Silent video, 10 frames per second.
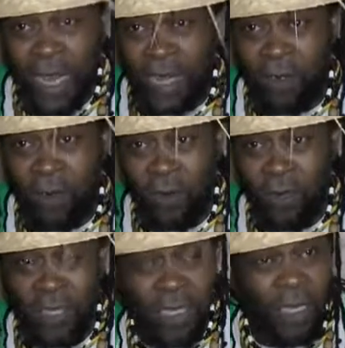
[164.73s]
Death
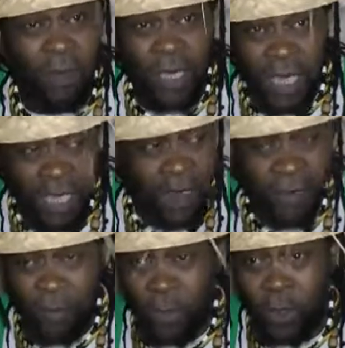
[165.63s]
don't
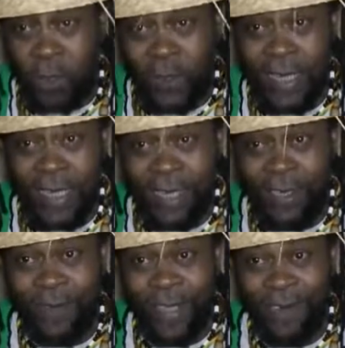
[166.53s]
care about
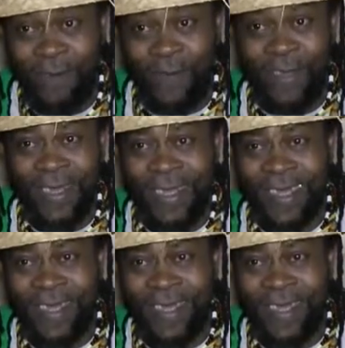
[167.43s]
2012.